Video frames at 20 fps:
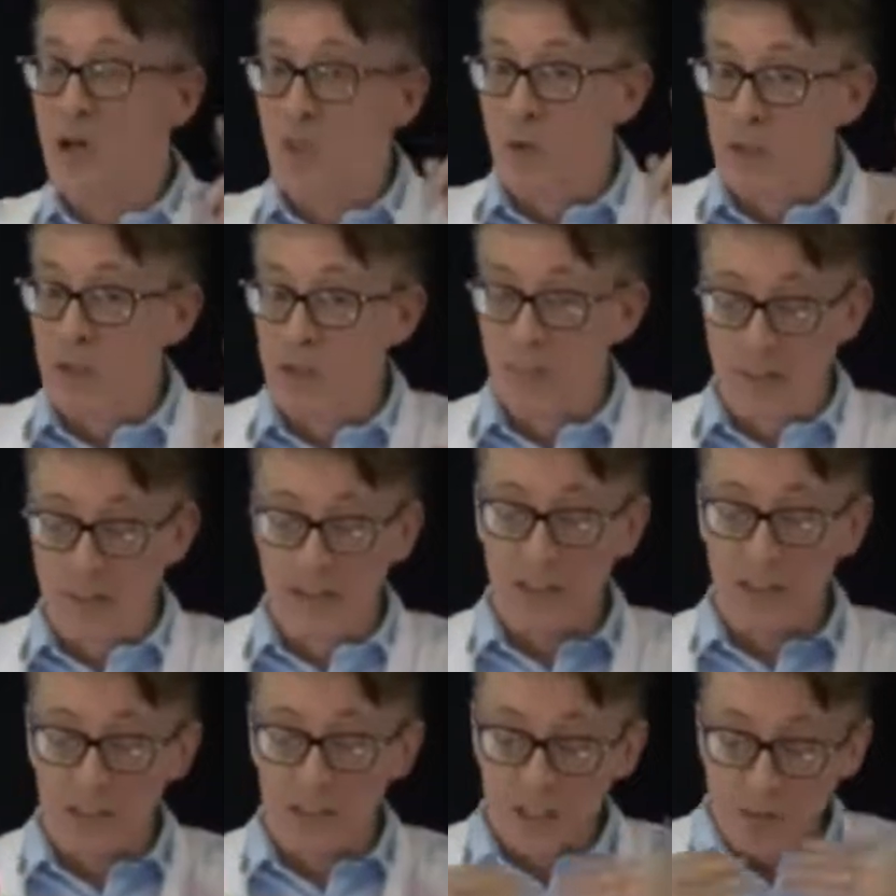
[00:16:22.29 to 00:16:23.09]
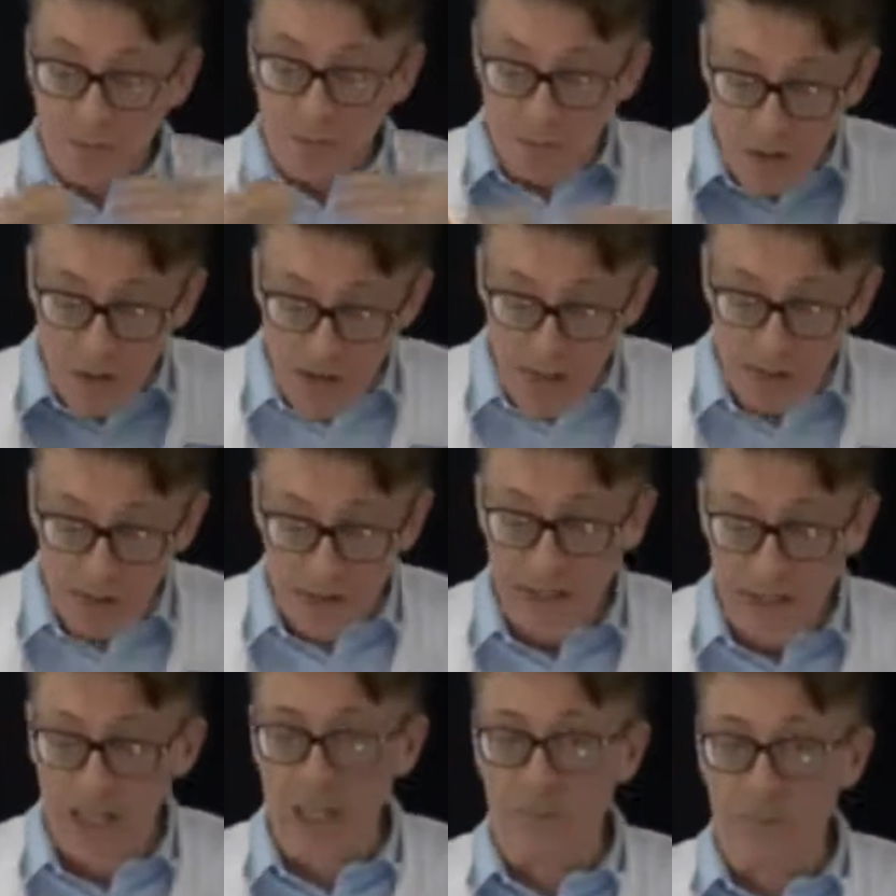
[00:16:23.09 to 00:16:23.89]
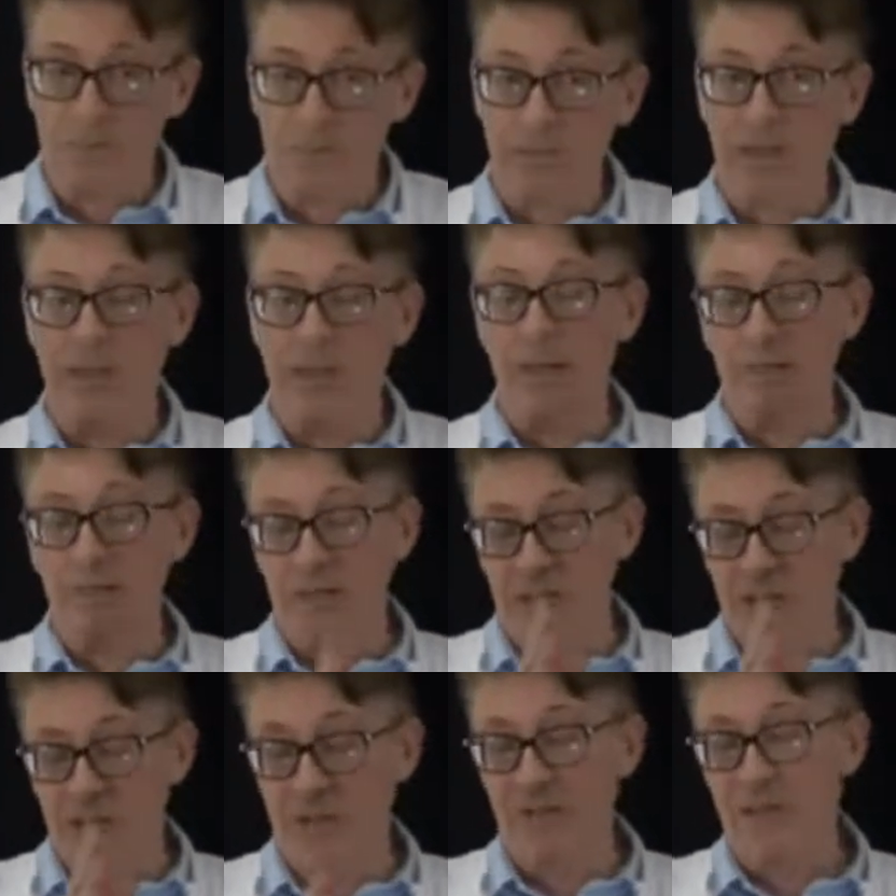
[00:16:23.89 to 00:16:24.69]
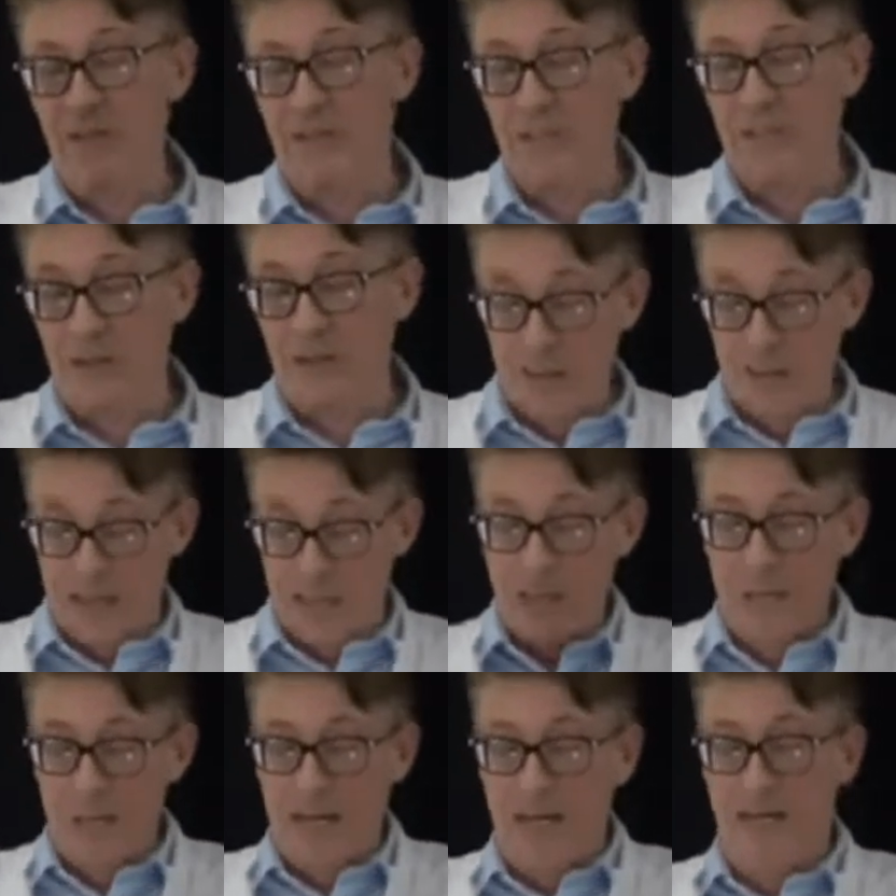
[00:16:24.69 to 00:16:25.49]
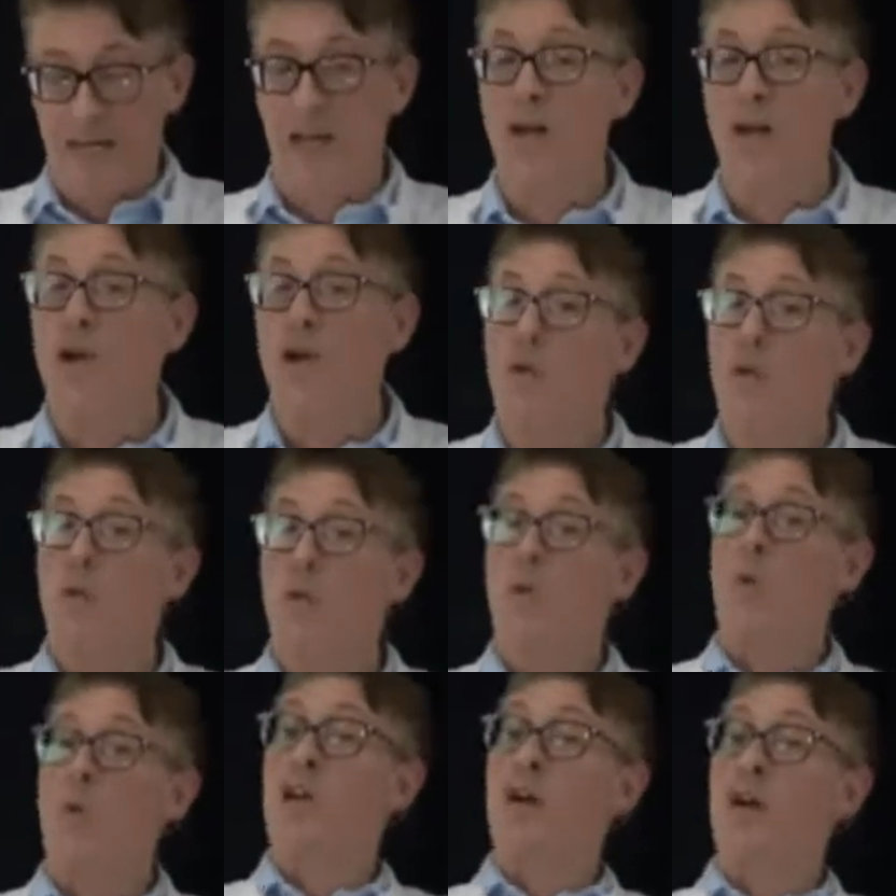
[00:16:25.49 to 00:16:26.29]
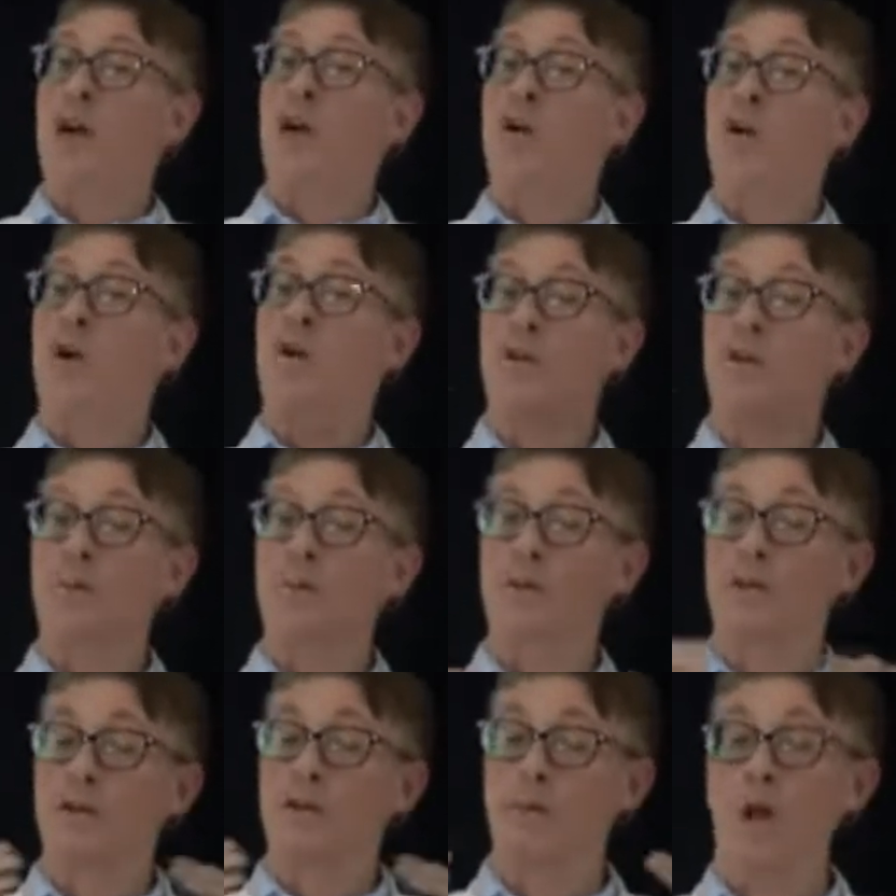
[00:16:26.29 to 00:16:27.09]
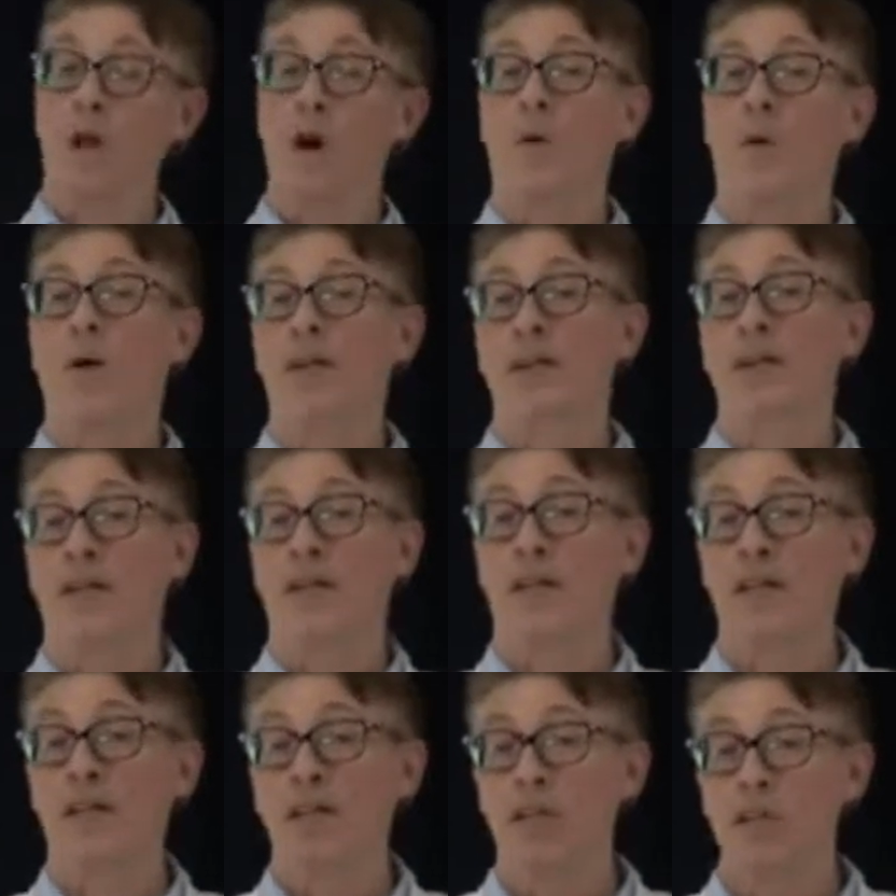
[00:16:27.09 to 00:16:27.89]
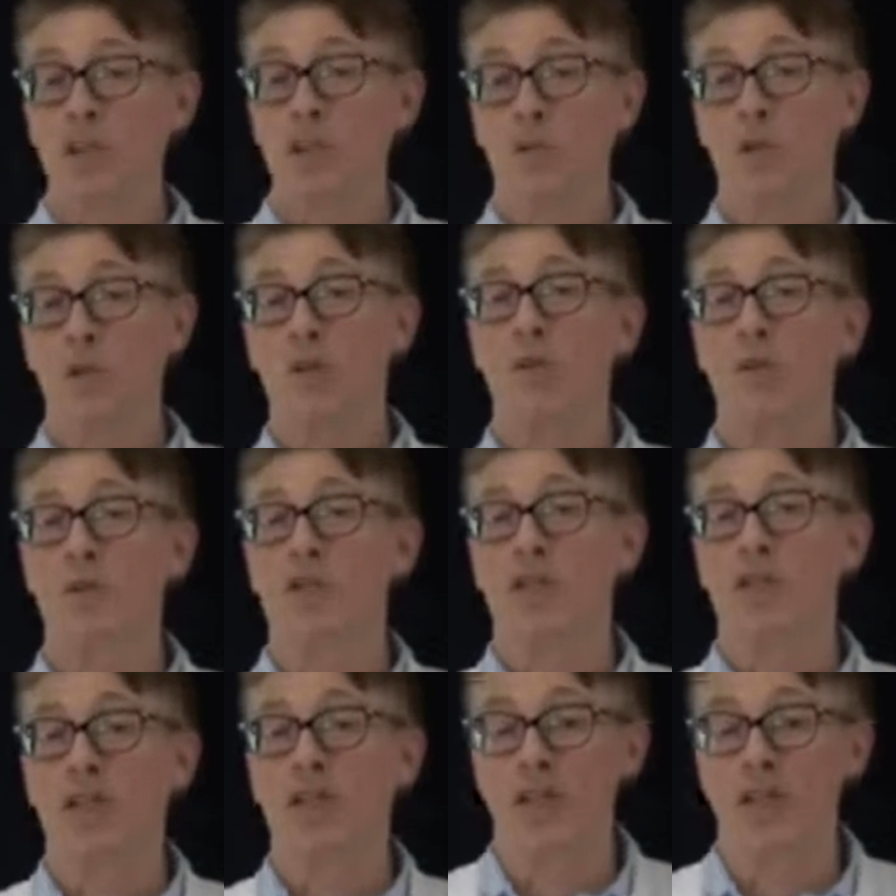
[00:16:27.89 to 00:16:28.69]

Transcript: which means my team, Team 77, Team Canada, we are going to be growing in huge